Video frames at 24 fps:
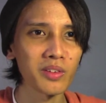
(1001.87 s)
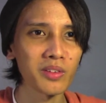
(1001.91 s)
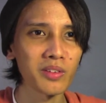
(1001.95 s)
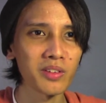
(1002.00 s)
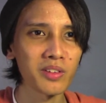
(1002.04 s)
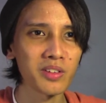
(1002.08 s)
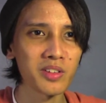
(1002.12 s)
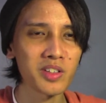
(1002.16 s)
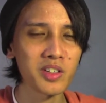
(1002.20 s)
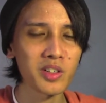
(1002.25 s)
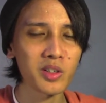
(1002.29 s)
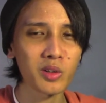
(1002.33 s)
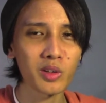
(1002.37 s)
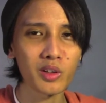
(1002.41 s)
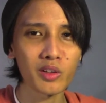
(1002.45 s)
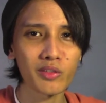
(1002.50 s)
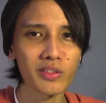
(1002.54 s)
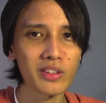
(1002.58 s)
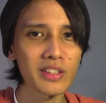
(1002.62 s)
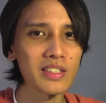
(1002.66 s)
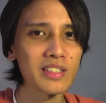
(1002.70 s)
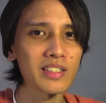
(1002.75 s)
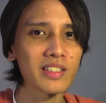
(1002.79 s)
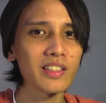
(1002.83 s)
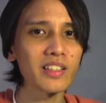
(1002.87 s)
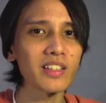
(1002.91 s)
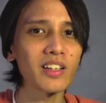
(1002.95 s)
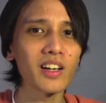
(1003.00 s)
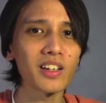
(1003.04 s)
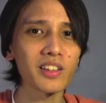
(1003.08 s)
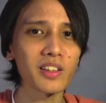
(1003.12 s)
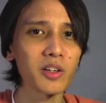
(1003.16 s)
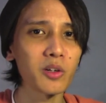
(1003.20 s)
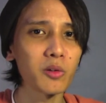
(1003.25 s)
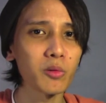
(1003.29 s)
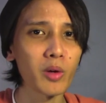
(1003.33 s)
she could have easily
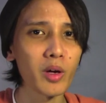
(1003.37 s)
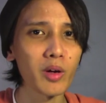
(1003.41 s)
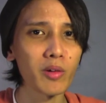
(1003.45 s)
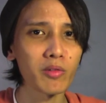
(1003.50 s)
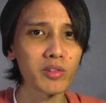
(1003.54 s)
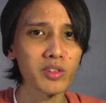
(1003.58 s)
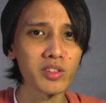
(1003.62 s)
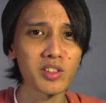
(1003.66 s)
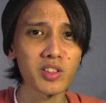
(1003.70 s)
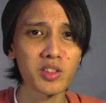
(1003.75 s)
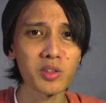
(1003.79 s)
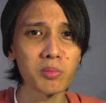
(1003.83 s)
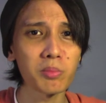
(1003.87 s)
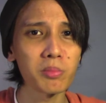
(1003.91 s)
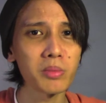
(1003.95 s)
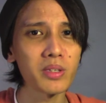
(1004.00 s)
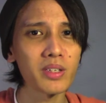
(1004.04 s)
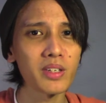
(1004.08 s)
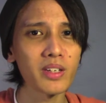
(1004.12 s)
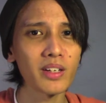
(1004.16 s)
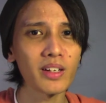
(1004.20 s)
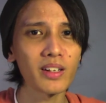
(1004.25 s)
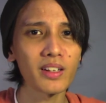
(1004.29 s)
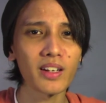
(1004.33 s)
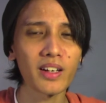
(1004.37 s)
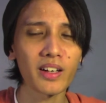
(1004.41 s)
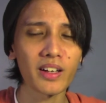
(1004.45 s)
gotten away with just being